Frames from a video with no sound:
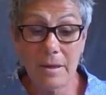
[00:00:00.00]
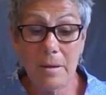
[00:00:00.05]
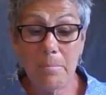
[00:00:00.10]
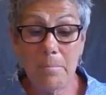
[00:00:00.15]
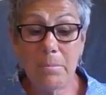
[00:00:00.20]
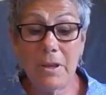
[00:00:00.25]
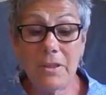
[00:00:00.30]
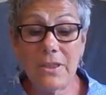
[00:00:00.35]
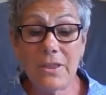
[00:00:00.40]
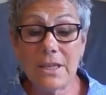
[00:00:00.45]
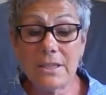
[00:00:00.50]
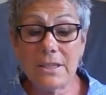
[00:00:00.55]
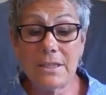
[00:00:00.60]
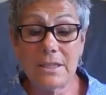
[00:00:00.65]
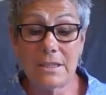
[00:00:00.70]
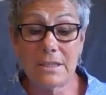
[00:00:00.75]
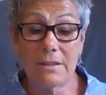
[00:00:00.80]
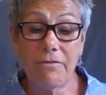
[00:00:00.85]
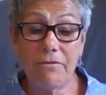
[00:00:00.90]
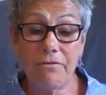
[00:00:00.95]
But this
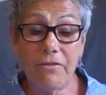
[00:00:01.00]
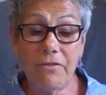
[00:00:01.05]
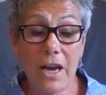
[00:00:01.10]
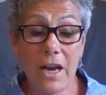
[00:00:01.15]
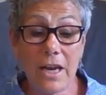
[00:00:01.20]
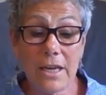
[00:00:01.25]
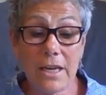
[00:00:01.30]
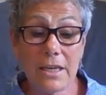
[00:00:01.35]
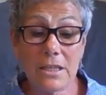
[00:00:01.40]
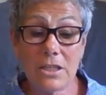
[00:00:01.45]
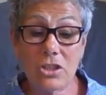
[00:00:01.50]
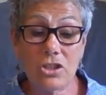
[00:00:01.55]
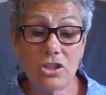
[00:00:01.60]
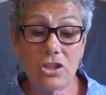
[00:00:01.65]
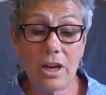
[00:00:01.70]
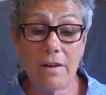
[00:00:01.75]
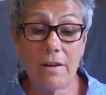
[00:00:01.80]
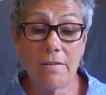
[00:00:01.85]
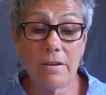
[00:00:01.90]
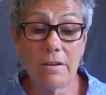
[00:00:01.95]
is the finest
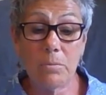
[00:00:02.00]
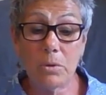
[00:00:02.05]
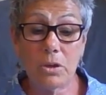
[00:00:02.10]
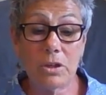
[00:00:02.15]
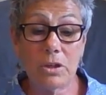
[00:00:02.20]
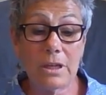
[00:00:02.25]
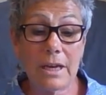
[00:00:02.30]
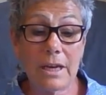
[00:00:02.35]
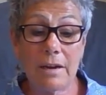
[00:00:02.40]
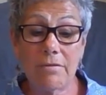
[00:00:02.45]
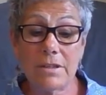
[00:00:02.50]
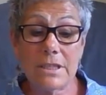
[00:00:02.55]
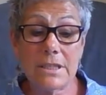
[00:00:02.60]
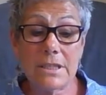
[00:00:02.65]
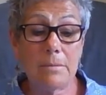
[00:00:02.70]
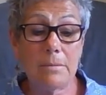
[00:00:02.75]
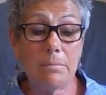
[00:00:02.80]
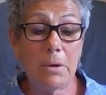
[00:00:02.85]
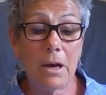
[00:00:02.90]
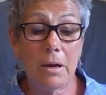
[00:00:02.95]
cherry wood,
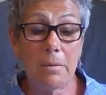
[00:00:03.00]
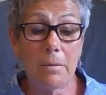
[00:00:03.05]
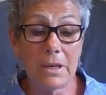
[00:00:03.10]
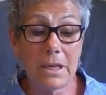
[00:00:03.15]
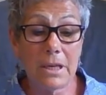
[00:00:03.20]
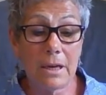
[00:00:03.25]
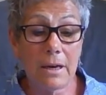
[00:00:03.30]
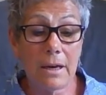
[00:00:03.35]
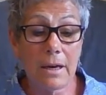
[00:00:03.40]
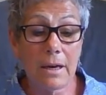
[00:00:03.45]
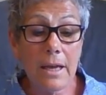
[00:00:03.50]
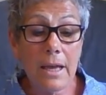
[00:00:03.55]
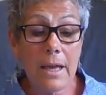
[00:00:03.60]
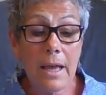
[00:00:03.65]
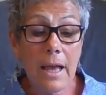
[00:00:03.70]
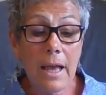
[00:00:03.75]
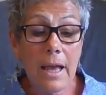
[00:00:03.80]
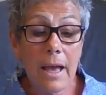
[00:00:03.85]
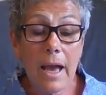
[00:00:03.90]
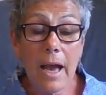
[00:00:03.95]
Carissima mia,
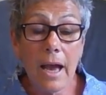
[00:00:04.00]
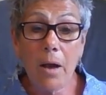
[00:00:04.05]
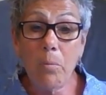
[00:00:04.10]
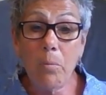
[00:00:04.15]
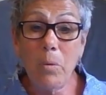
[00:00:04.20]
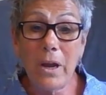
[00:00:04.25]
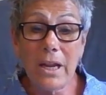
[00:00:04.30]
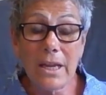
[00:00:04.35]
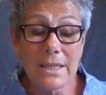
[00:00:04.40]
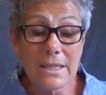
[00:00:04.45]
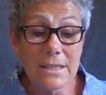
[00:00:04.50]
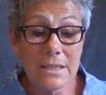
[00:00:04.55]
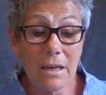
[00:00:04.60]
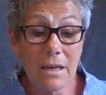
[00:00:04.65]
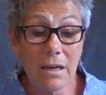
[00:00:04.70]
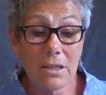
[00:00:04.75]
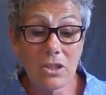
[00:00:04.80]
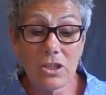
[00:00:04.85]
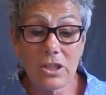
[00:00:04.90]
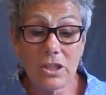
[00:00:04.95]
and when I
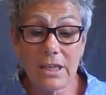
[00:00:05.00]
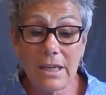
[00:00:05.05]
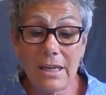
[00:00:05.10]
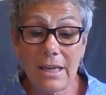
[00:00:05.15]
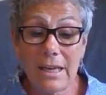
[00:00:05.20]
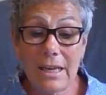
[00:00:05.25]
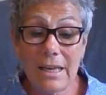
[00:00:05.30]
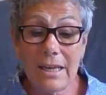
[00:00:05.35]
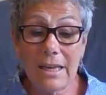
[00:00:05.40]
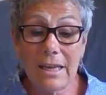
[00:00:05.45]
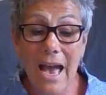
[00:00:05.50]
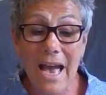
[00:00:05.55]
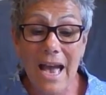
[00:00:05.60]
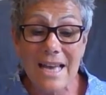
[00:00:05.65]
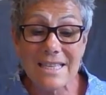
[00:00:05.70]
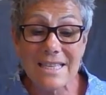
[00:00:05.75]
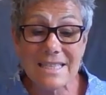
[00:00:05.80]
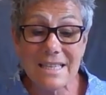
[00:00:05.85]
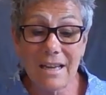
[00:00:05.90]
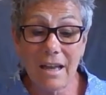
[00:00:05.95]
touch it, it
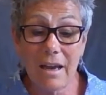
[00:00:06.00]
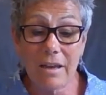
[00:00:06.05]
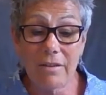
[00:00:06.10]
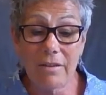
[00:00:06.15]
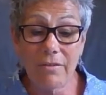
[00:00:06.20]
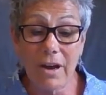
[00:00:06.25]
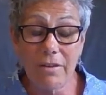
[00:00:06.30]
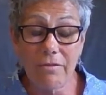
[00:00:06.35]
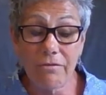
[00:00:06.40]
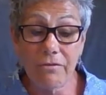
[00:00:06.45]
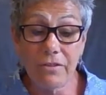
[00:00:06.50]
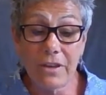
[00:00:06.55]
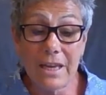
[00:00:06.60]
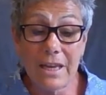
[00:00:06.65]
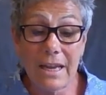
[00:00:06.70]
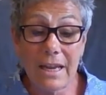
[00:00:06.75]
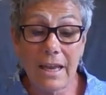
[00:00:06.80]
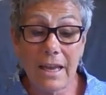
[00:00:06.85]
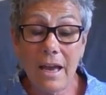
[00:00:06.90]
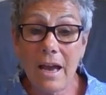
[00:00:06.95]
has life. I
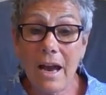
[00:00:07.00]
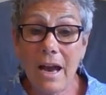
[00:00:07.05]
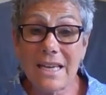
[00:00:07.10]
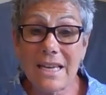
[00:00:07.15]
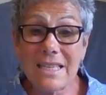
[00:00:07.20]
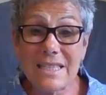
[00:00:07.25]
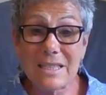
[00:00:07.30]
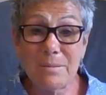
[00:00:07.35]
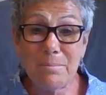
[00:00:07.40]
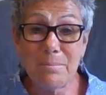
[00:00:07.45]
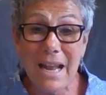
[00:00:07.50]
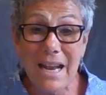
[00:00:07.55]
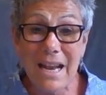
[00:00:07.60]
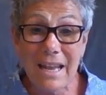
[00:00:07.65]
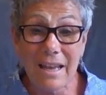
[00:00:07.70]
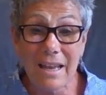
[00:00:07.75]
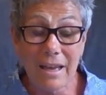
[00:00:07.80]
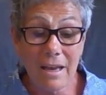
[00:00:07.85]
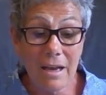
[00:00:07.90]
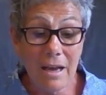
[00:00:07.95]
feel it, I smell
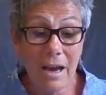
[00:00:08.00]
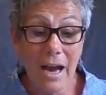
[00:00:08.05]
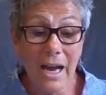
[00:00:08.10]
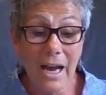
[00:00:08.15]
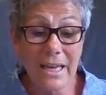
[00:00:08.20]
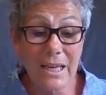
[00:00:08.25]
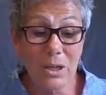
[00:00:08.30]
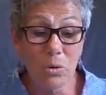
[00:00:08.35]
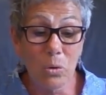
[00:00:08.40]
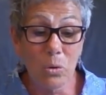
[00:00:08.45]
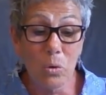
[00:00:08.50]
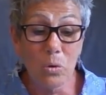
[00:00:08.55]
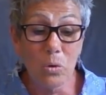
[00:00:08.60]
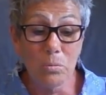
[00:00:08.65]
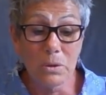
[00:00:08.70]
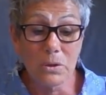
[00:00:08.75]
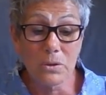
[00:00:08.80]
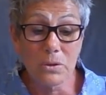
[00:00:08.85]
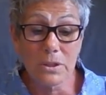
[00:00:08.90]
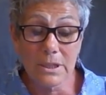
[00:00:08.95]
it, I can
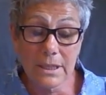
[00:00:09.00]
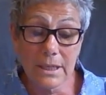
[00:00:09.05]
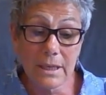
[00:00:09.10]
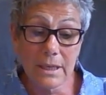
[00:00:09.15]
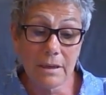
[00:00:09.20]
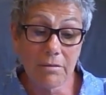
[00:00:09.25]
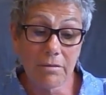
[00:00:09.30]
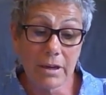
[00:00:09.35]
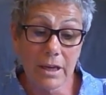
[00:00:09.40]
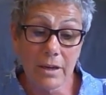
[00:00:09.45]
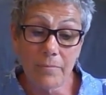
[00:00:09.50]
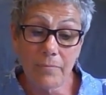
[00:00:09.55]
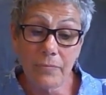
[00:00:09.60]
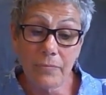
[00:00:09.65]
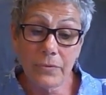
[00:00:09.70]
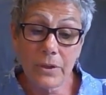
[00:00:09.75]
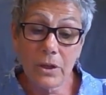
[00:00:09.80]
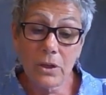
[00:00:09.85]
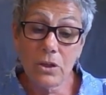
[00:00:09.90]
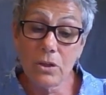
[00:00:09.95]
almost hear it.
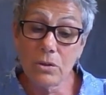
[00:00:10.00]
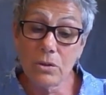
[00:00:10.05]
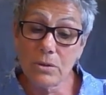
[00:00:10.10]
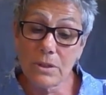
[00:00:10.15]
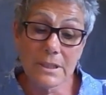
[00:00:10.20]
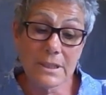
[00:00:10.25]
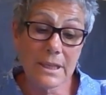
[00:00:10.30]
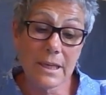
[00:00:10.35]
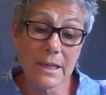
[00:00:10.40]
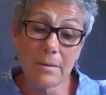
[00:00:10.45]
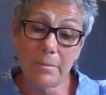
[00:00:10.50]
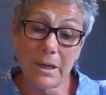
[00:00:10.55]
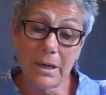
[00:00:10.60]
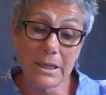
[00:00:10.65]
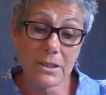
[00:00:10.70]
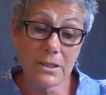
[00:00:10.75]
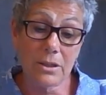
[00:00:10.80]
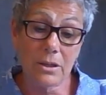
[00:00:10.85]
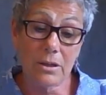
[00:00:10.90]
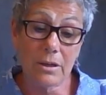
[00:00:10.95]
You'll see, my
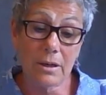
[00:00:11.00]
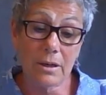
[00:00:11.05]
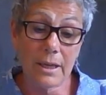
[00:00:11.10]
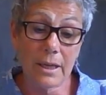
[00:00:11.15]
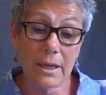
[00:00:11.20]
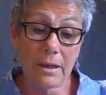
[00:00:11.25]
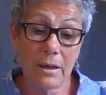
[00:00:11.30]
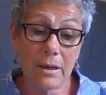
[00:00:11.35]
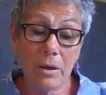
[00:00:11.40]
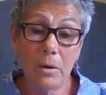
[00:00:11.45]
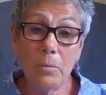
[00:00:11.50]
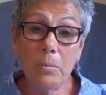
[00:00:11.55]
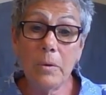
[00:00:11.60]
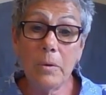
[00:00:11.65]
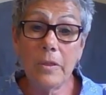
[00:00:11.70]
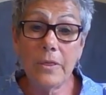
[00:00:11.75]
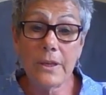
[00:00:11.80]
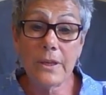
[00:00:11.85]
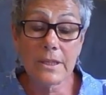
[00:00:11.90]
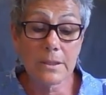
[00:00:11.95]
darling,
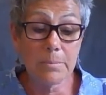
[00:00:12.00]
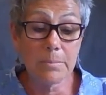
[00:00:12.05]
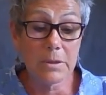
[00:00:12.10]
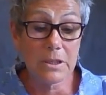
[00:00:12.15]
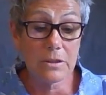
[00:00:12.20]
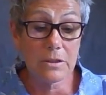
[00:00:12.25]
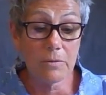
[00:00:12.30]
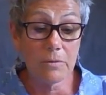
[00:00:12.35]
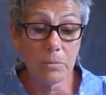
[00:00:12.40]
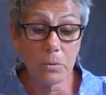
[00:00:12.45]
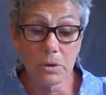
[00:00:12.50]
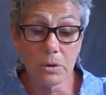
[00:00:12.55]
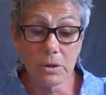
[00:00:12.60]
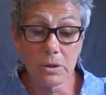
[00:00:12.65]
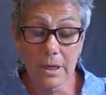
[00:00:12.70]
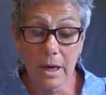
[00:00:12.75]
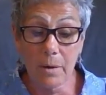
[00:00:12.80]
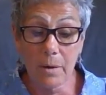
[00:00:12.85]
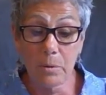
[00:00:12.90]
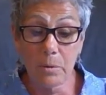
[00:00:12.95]
with this piece of wood
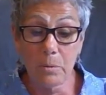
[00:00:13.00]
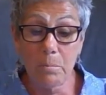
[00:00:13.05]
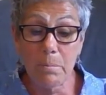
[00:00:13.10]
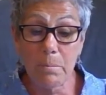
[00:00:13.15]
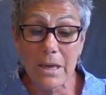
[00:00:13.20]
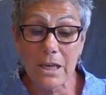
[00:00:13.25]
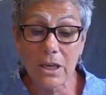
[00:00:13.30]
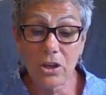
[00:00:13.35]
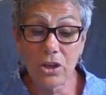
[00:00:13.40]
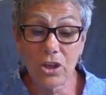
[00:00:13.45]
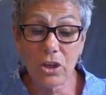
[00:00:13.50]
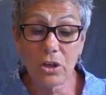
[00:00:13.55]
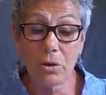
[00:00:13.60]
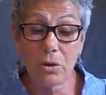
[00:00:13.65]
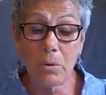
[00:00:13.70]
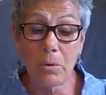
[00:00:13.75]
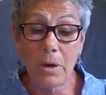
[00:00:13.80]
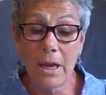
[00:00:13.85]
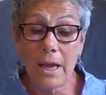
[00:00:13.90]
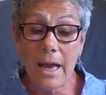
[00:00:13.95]
I will make
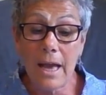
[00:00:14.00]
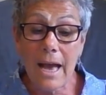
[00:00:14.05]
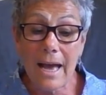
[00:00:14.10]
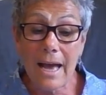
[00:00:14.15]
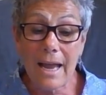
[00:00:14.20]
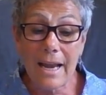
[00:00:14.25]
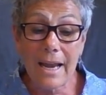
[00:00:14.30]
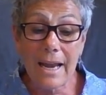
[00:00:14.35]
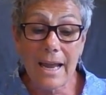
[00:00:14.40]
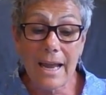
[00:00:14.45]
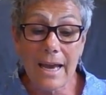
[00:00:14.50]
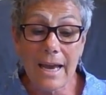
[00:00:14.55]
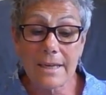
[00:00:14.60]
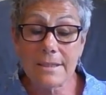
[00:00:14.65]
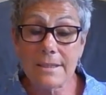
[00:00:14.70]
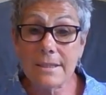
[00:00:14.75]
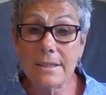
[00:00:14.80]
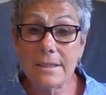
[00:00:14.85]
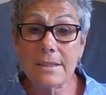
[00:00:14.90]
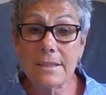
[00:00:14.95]
you at
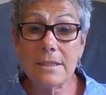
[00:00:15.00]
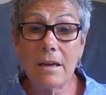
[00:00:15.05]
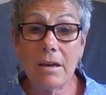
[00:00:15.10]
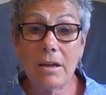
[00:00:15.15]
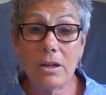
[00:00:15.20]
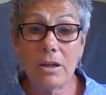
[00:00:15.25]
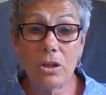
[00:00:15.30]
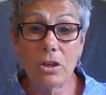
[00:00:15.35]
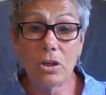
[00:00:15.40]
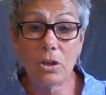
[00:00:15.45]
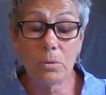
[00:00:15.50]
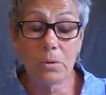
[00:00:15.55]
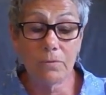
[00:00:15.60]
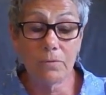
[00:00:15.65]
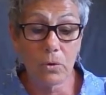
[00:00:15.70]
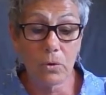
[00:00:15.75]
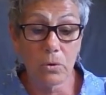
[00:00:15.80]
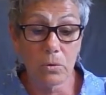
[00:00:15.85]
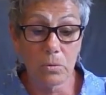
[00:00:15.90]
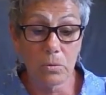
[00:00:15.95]
last the son you have
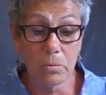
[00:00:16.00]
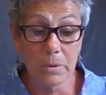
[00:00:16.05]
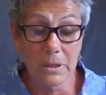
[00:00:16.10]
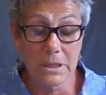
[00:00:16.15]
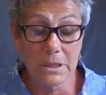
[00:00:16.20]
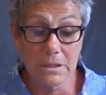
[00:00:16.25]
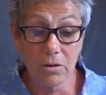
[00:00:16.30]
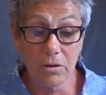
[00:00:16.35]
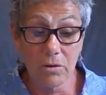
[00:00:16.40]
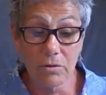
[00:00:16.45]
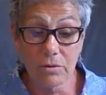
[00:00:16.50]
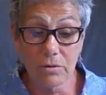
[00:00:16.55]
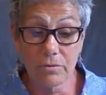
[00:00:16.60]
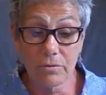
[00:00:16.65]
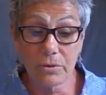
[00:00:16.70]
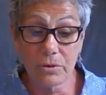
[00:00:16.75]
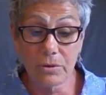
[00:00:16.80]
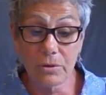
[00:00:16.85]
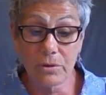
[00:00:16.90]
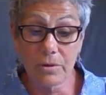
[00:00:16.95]
always longed
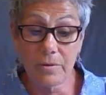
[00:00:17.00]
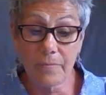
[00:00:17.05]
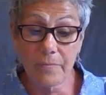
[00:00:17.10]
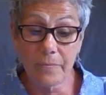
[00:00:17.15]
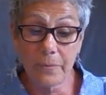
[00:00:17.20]
for."